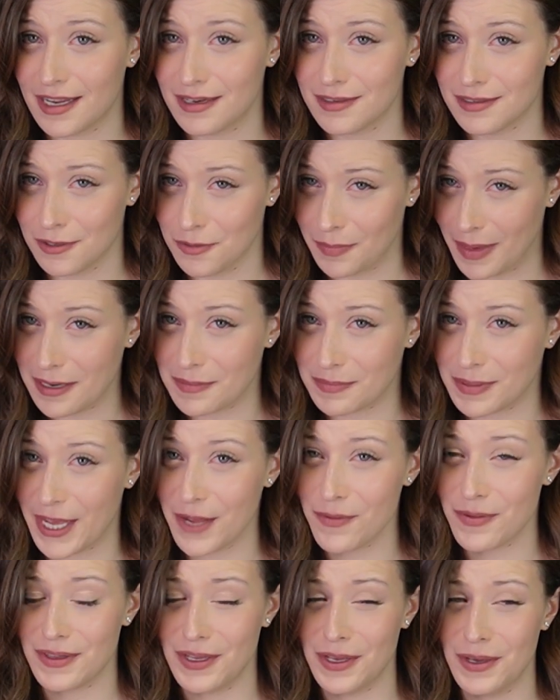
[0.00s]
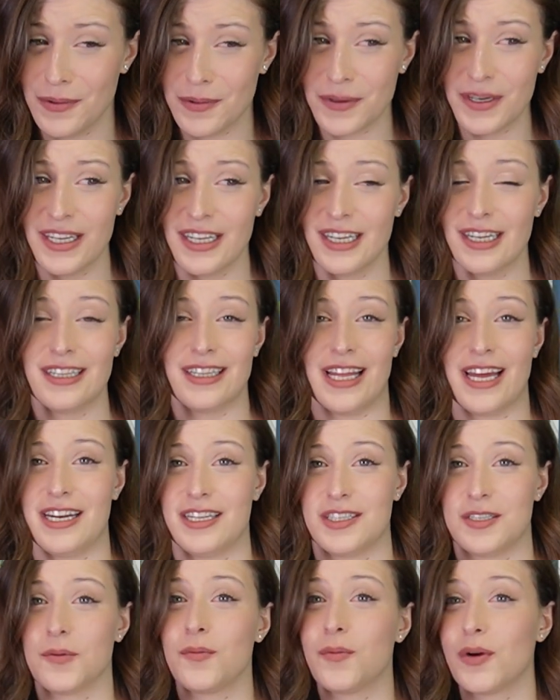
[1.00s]
and who might play with you, then
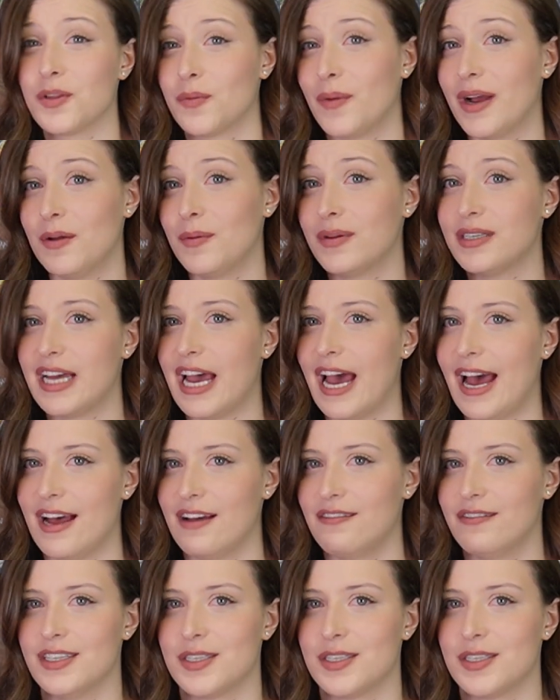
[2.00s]
it's a worthwhile one to have.